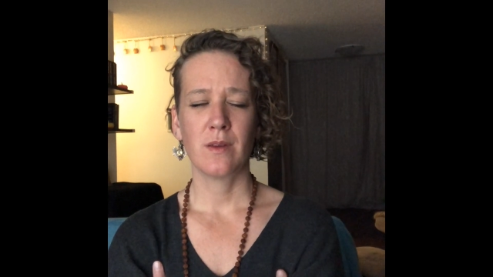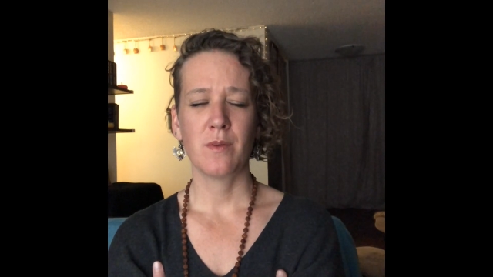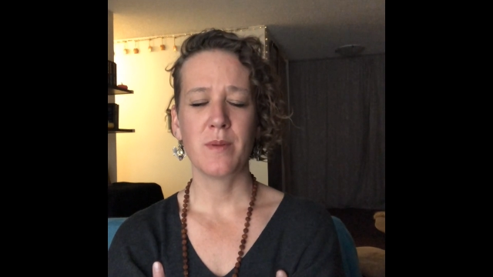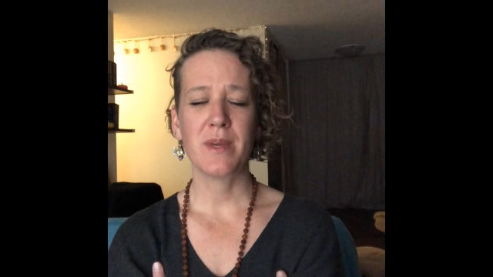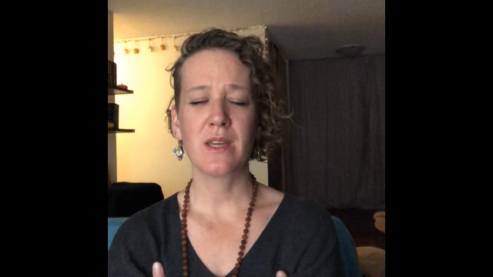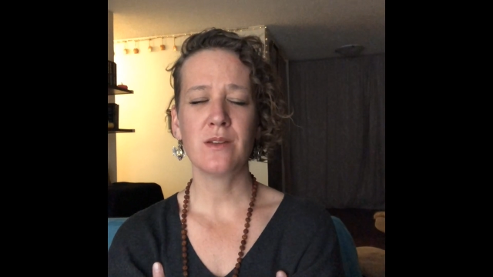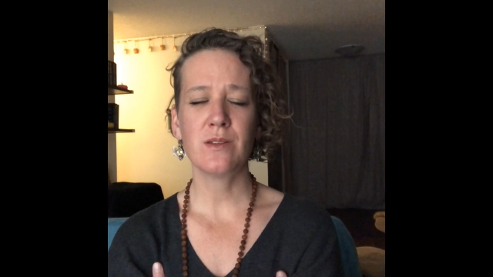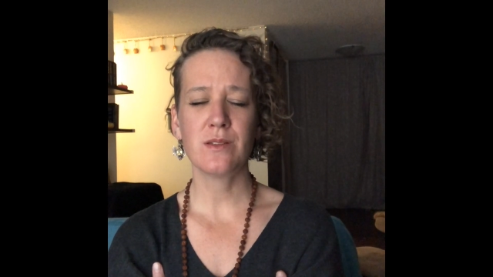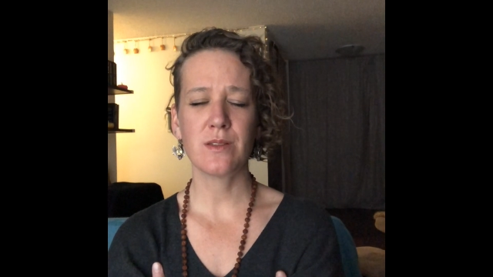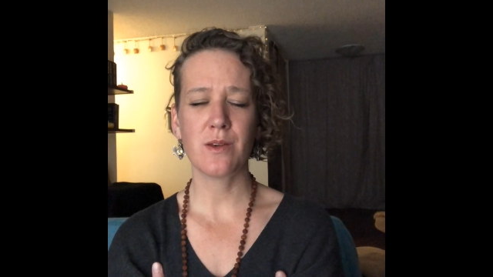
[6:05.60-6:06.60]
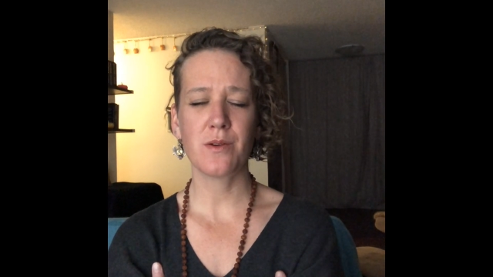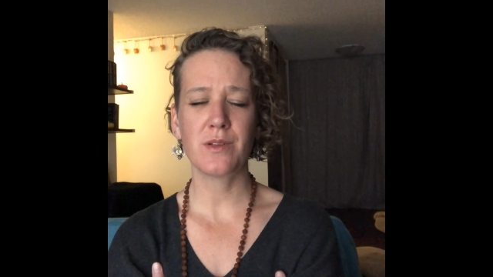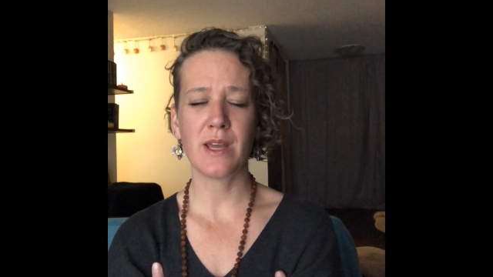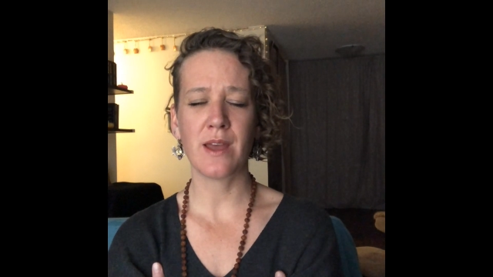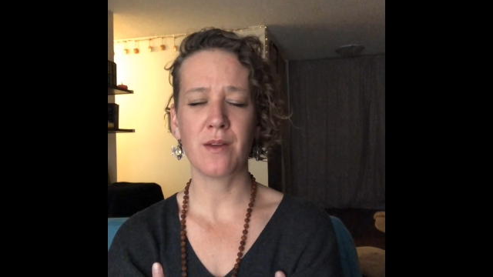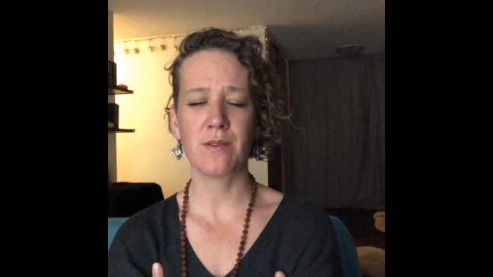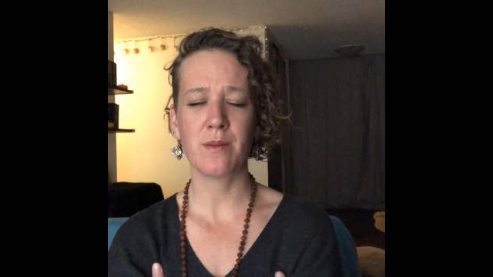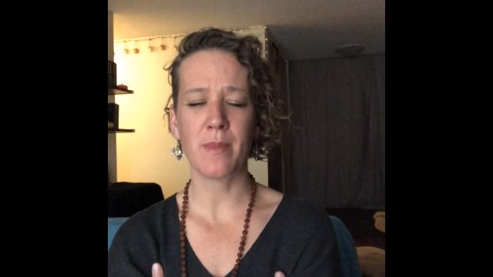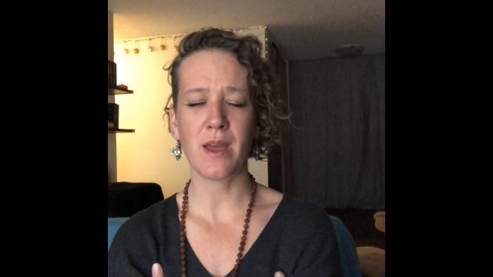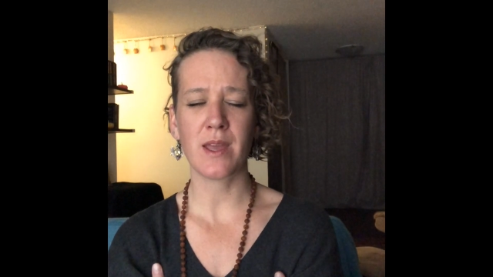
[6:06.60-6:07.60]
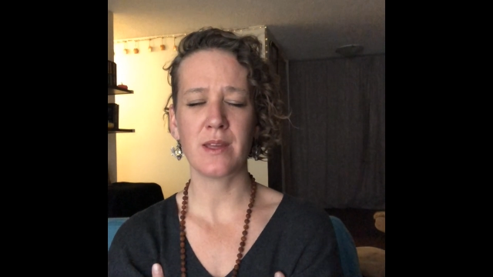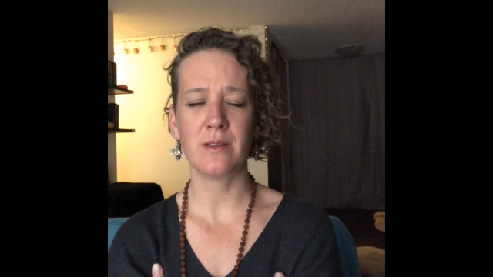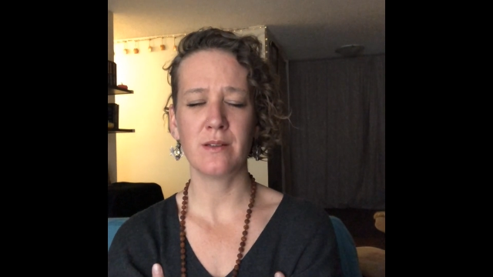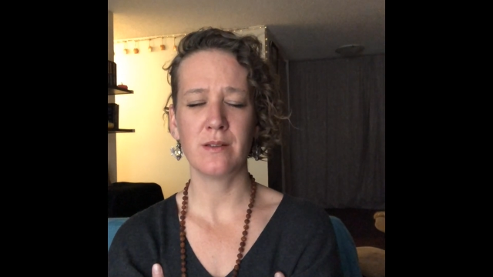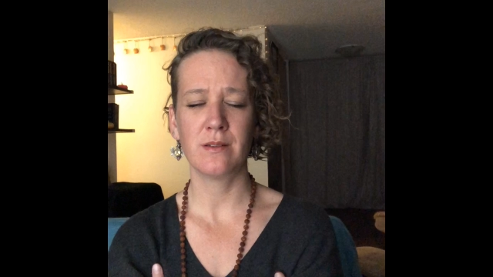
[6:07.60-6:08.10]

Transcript: we begin to slow down the mind,